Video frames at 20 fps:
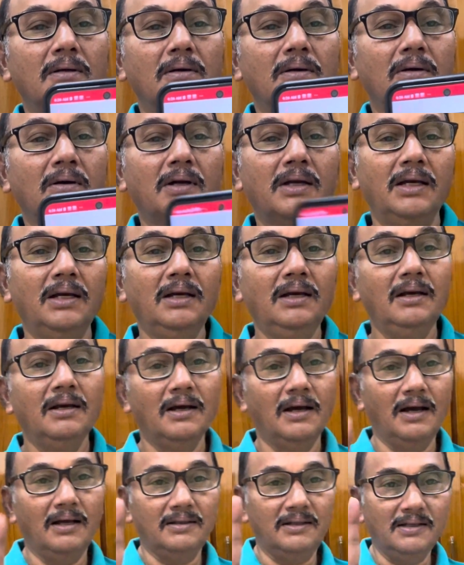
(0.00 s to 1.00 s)
Okay,
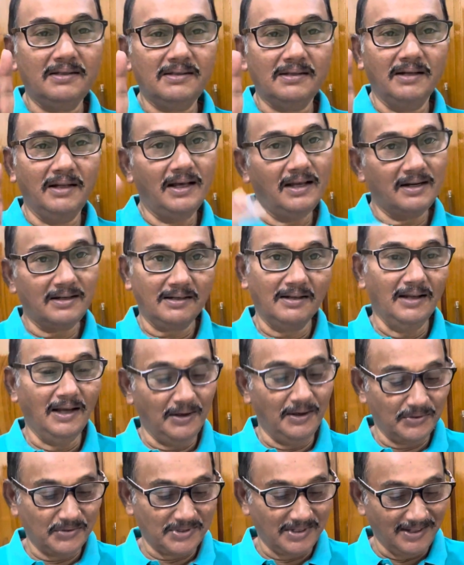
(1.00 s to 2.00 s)
this direction I
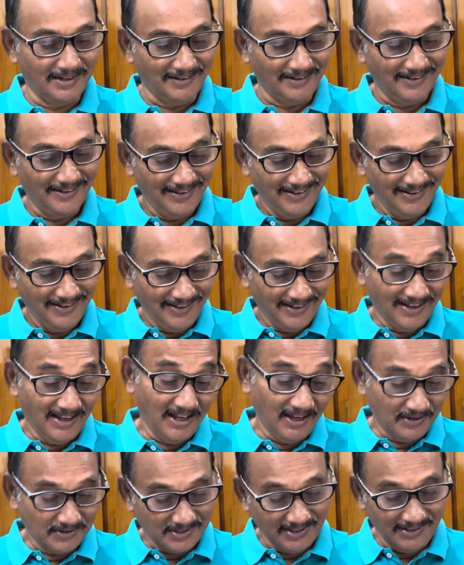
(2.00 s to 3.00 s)
have seen. I
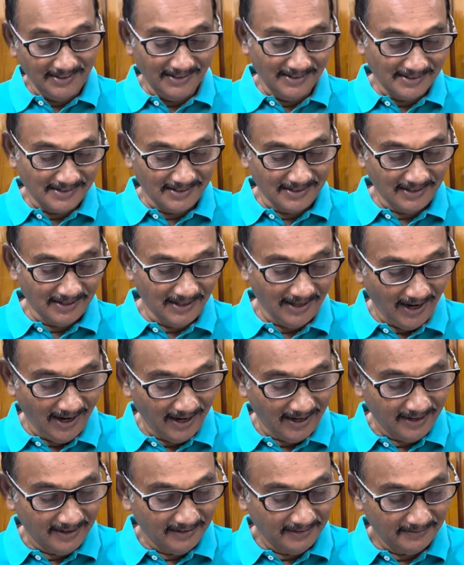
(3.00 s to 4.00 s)
have seen this
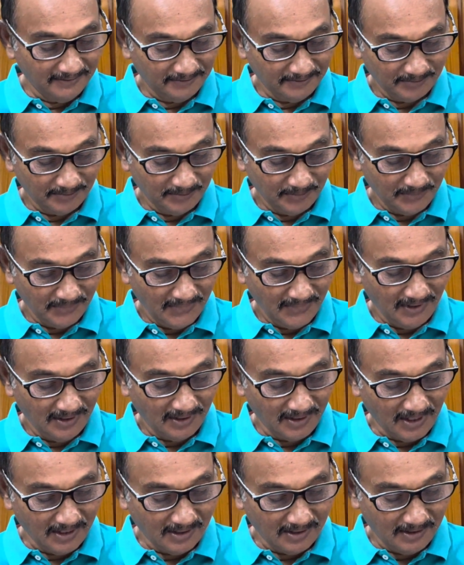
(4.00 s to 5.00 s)
ad,
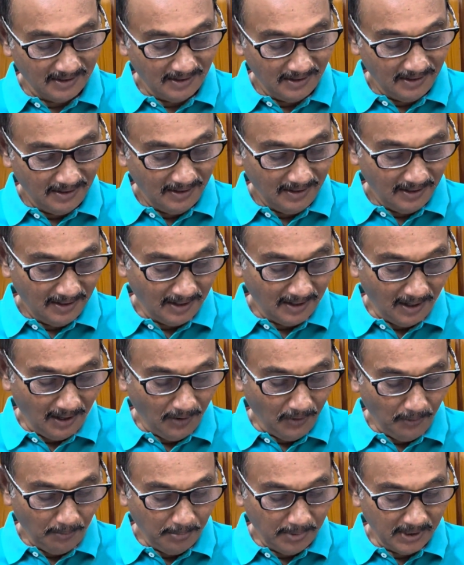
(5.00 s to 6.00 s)
right?
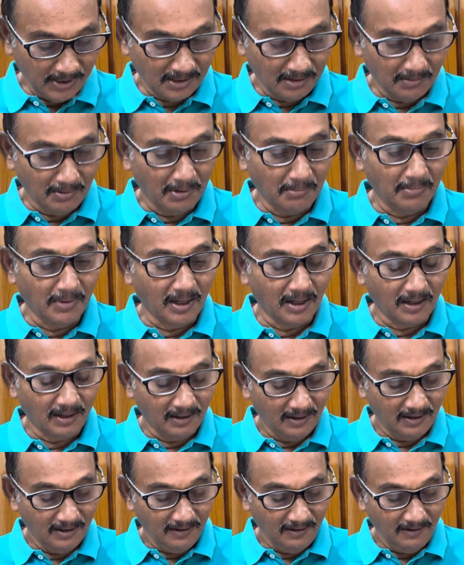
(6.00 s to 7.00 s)
Now, please remember,